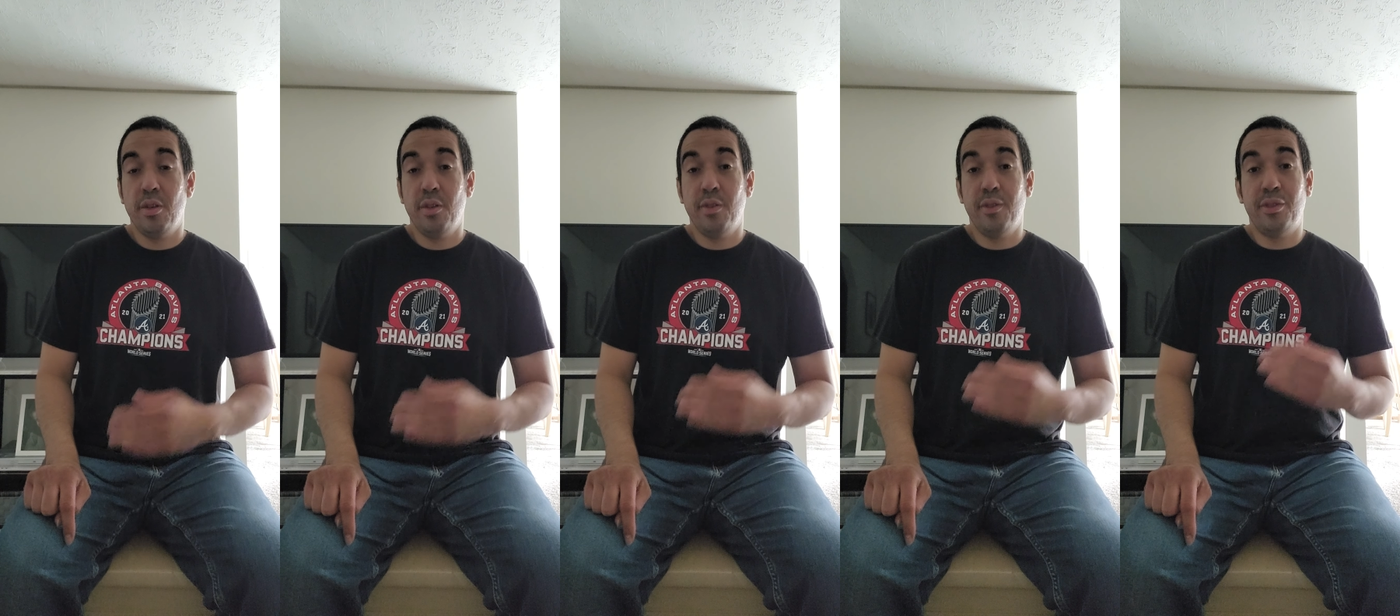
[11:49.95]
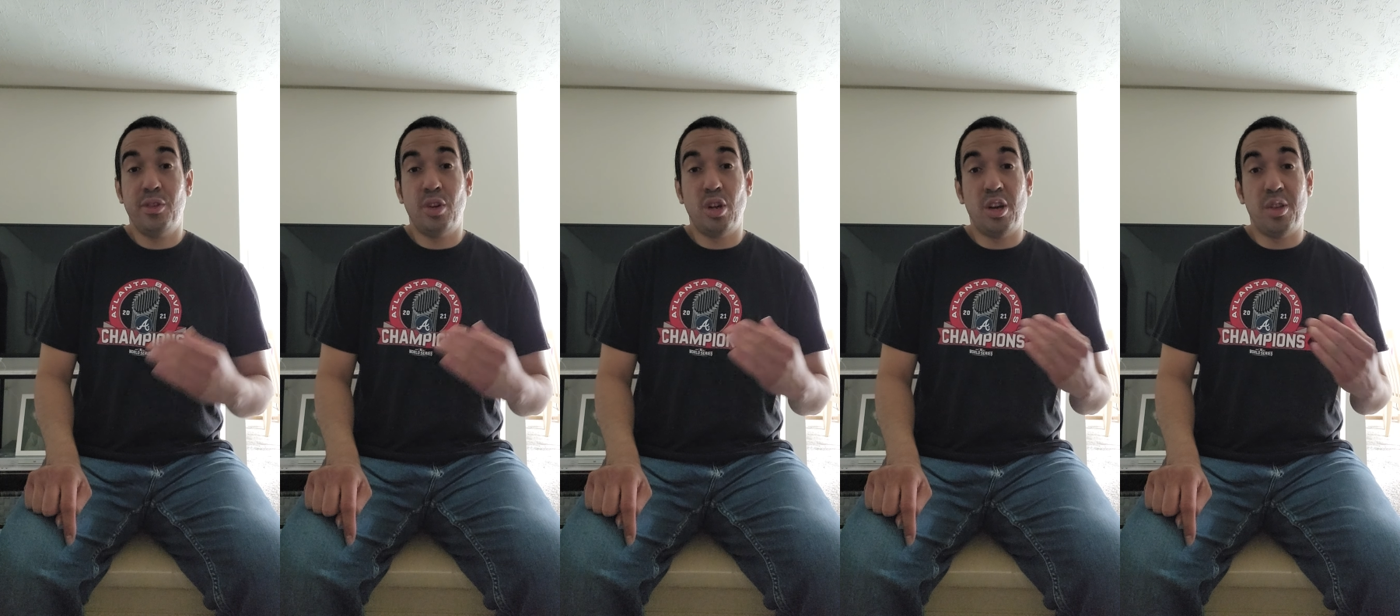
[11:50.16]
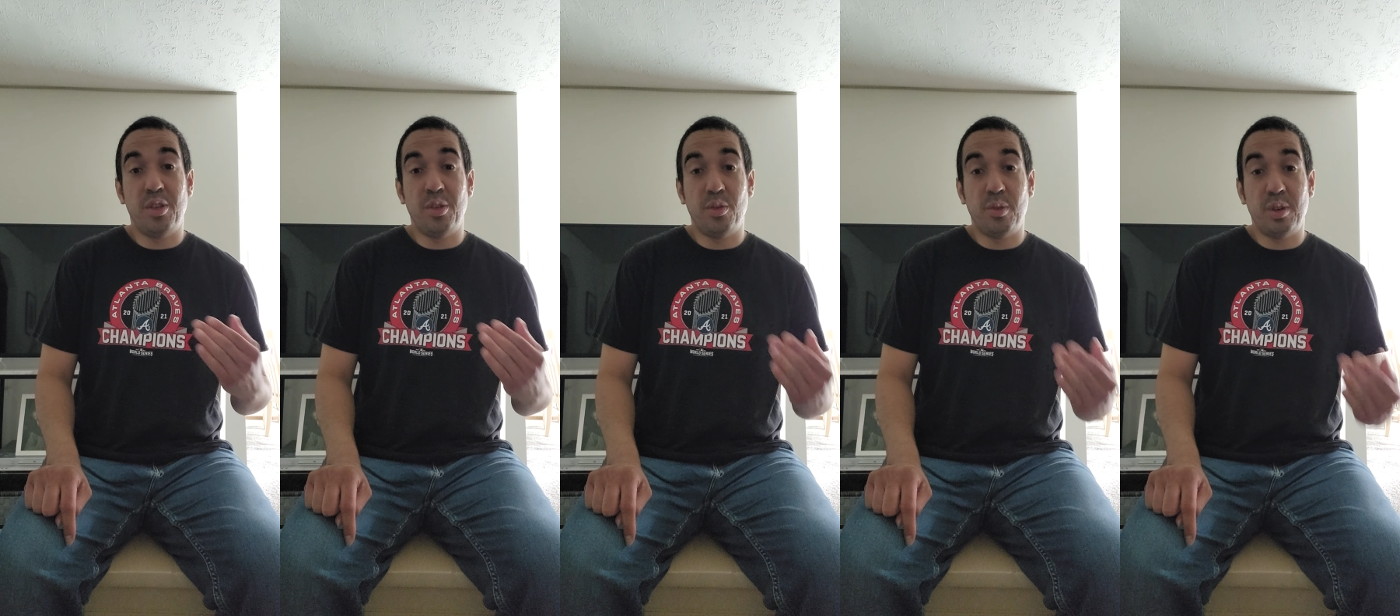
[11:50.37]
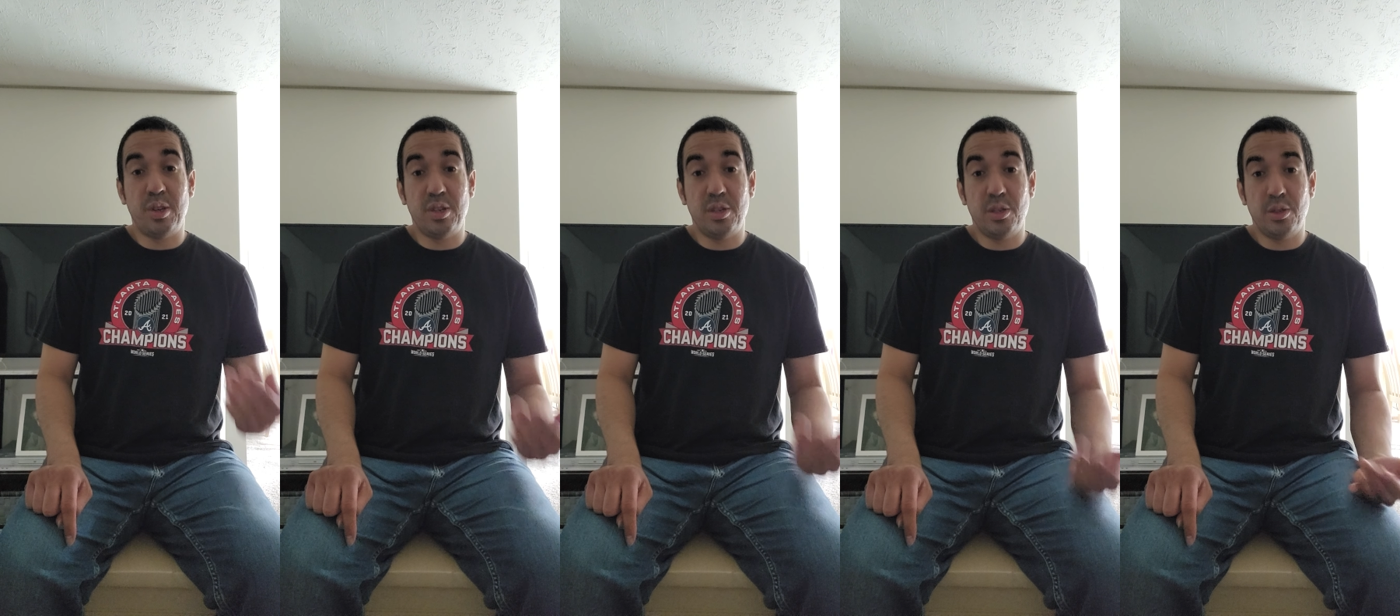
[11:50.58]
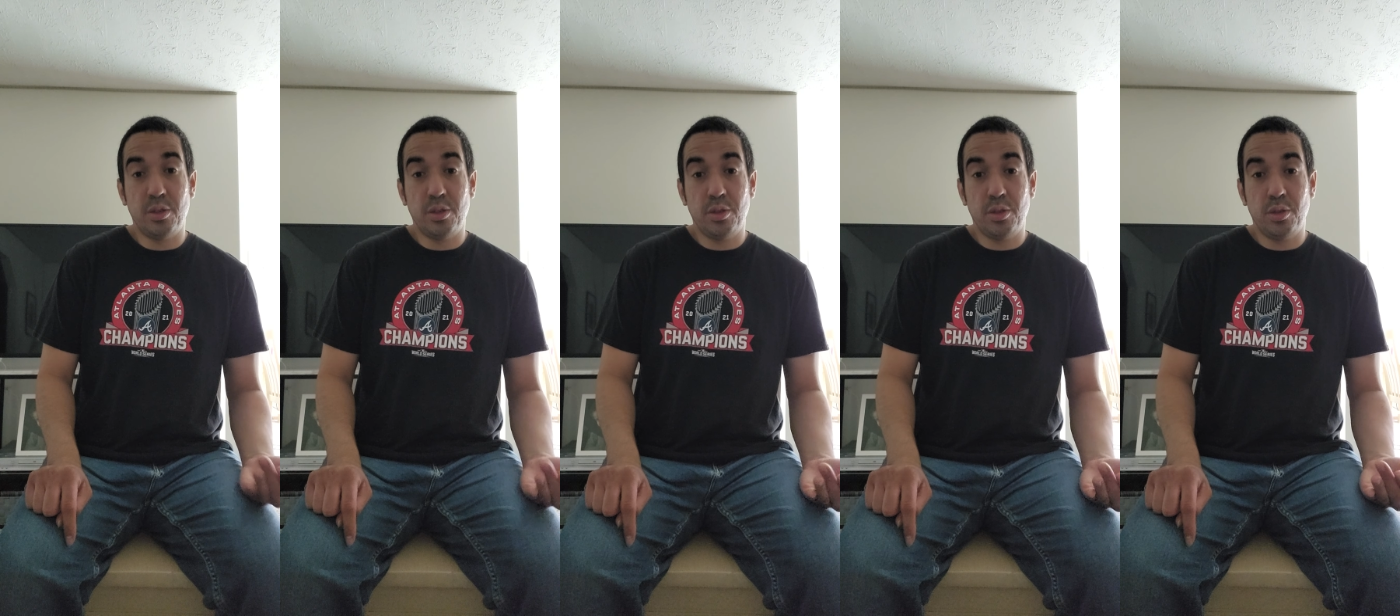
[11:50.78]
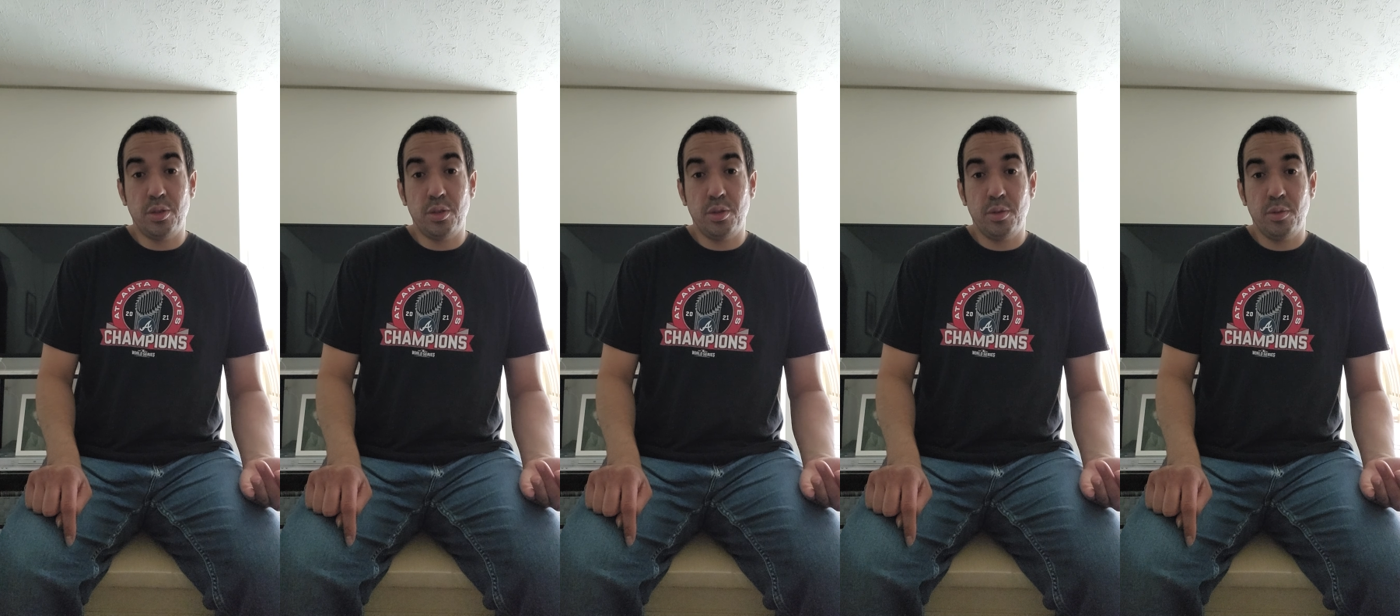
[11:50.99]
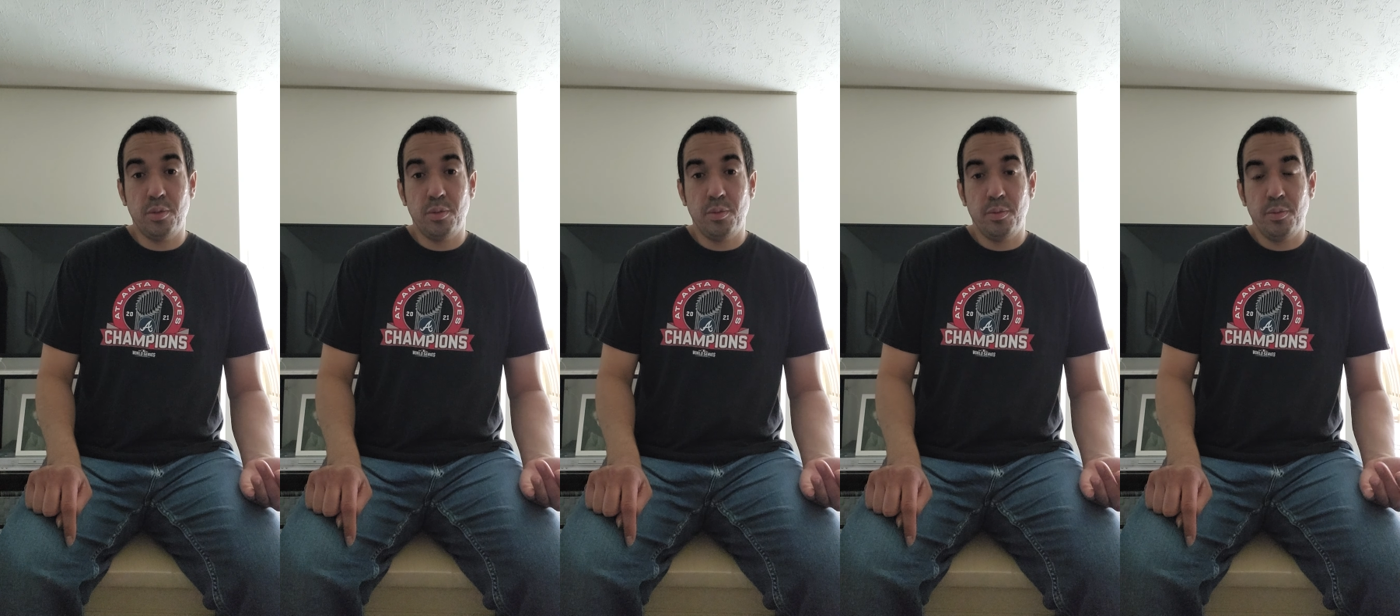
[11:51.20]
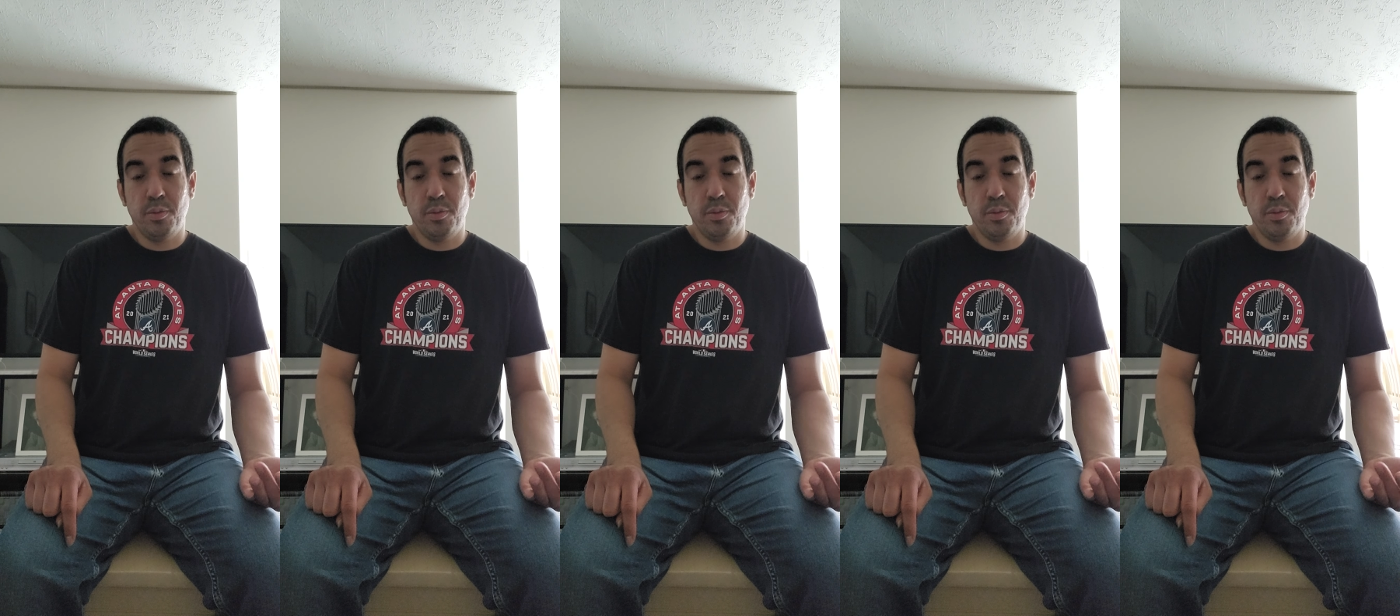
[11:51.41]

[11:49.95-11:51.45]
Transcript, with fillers: for other reasons